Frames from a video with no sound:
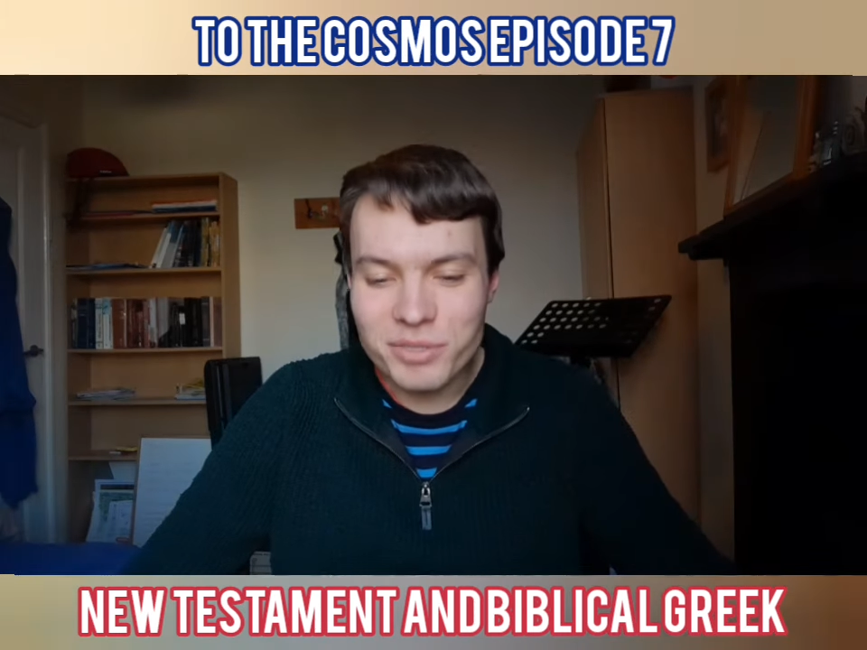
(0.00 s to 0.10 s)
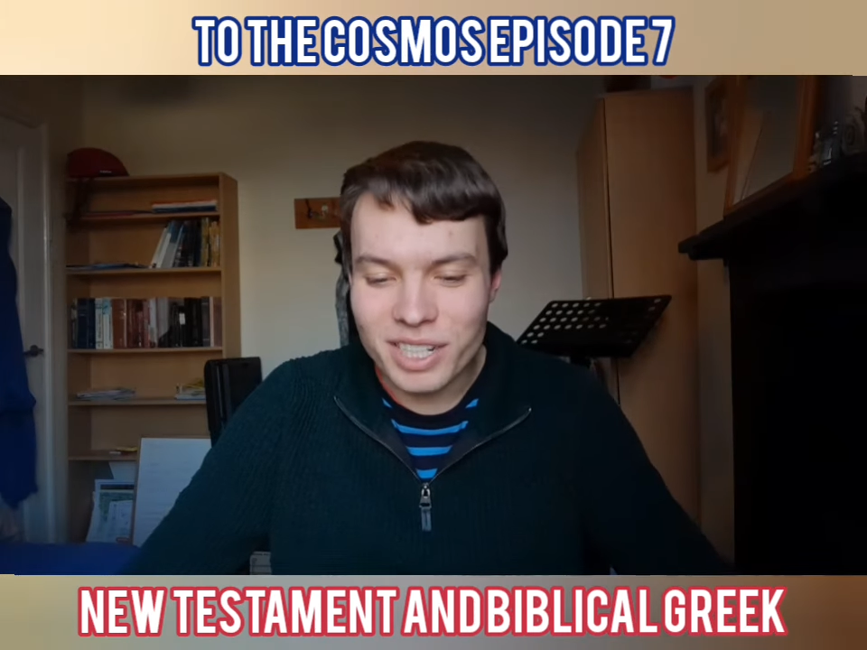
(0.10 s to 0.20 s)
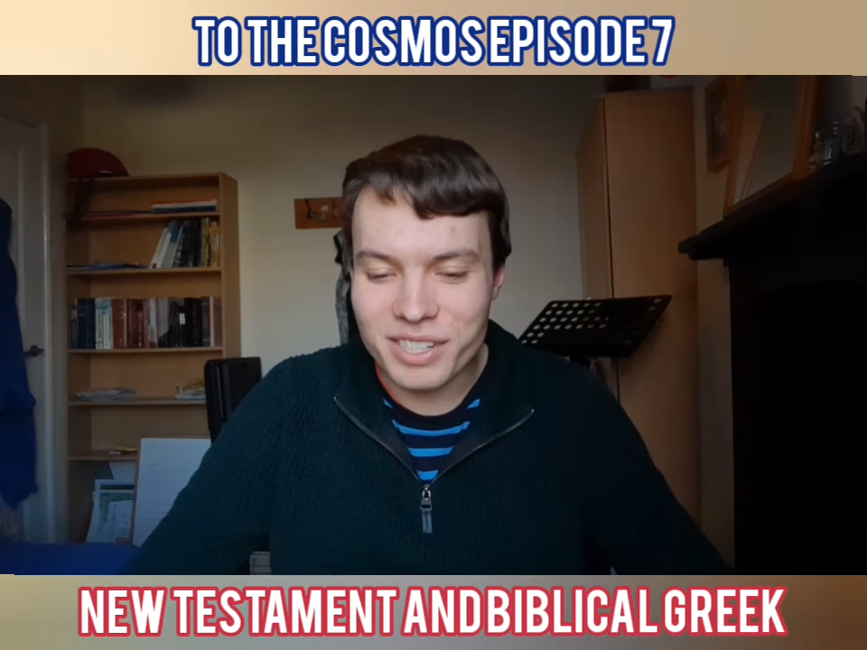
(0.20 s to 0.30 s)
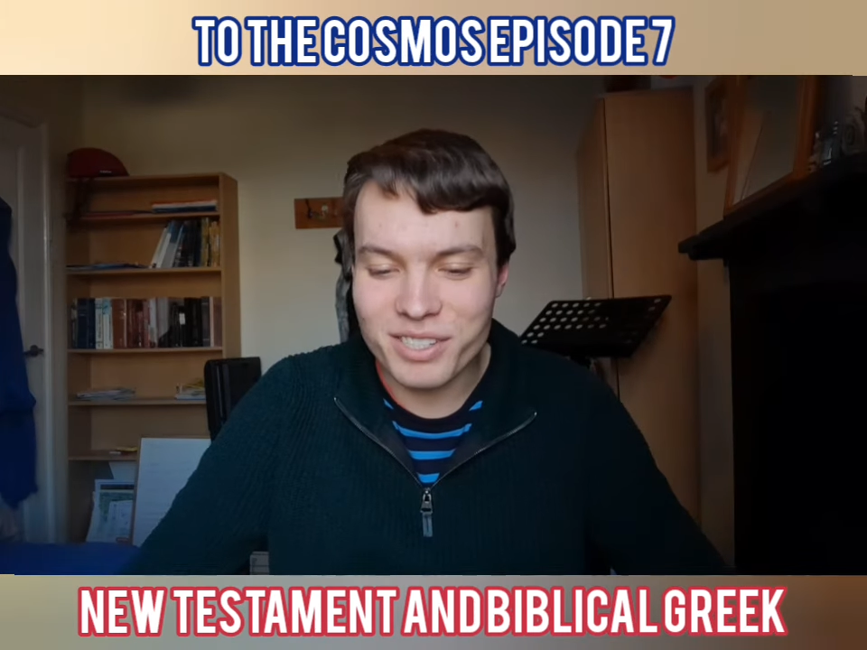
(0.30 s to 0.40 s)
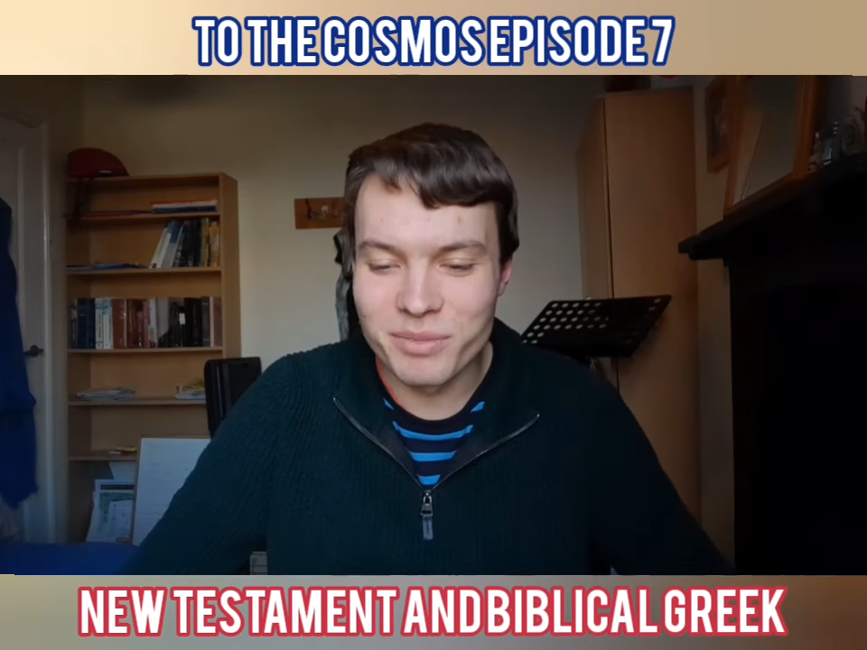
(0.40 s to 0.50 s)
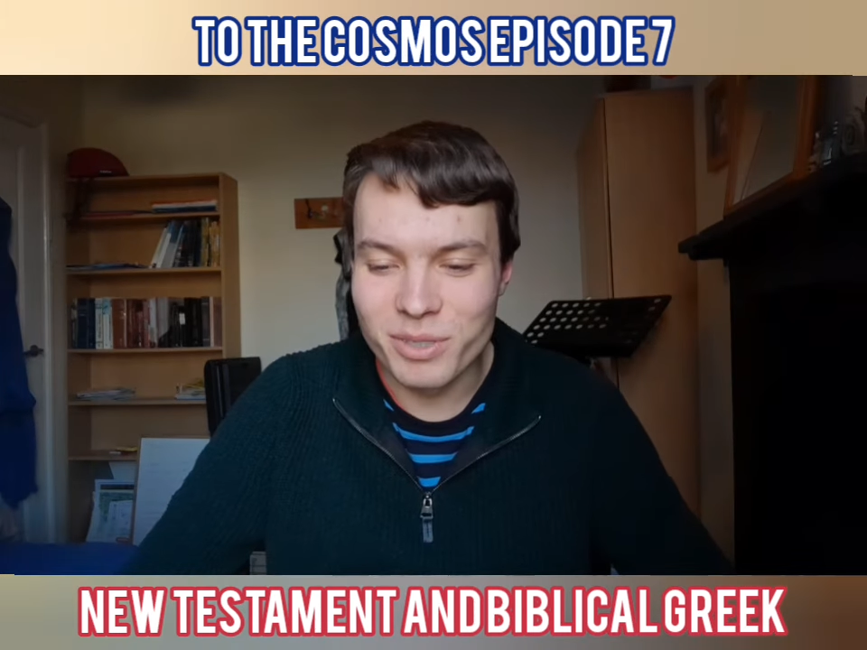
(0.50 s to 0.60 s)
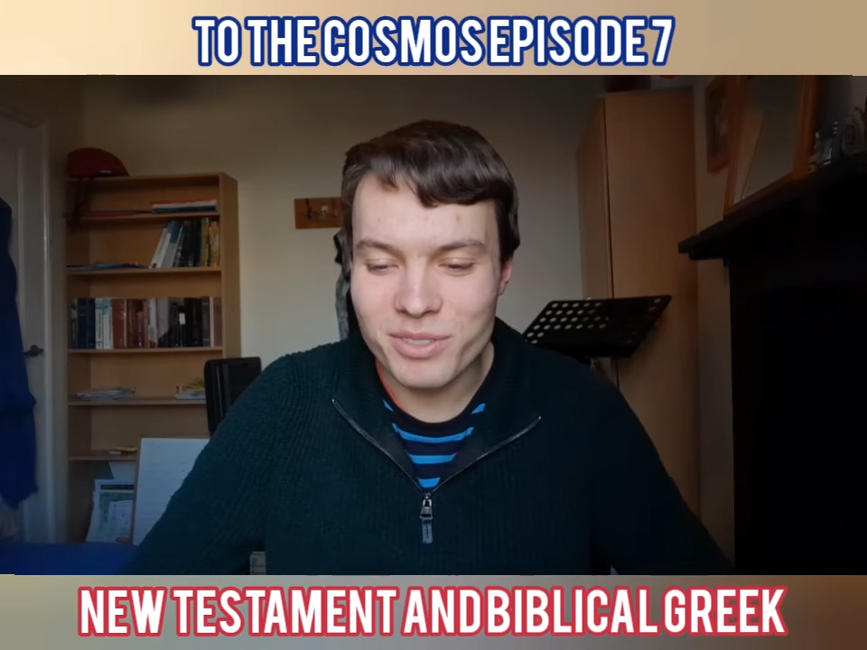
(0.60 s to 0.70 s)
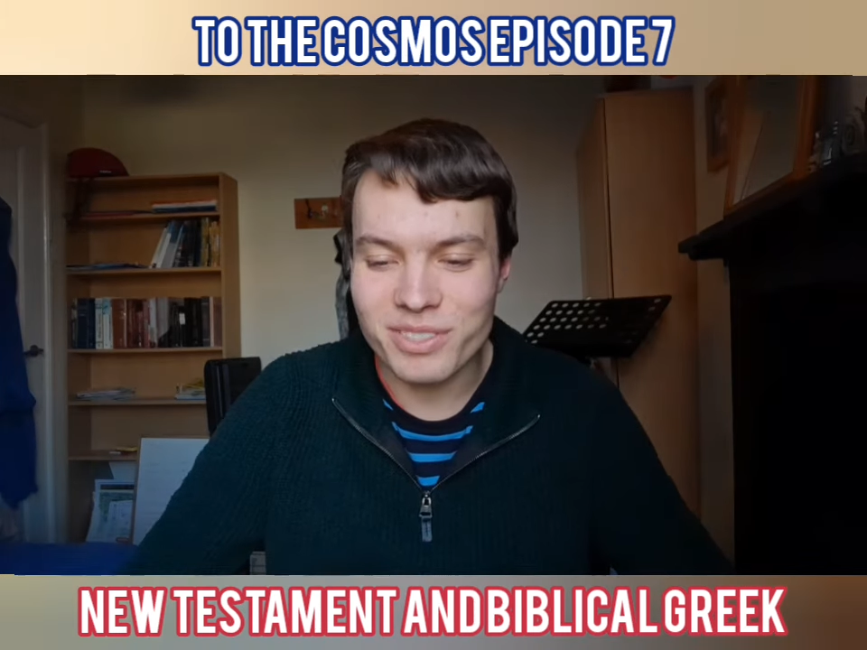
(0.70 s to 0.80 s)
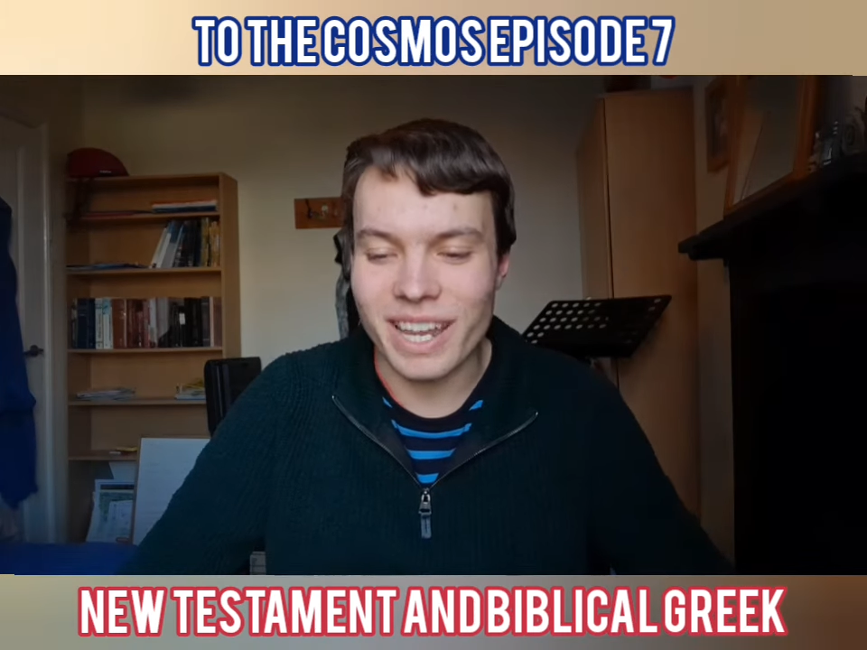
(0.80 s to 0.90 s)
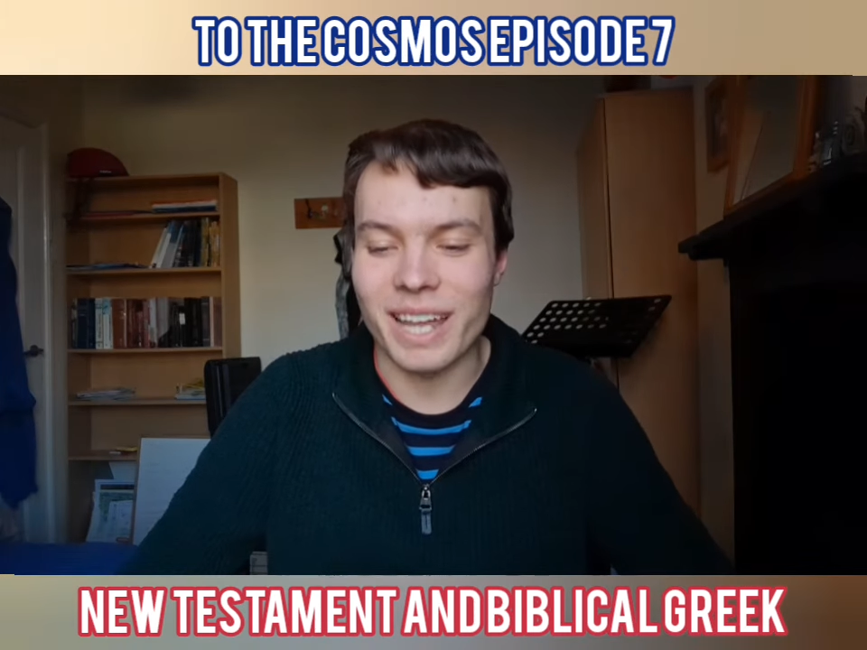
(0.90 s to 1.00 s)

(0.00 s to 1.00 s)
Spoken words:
Testament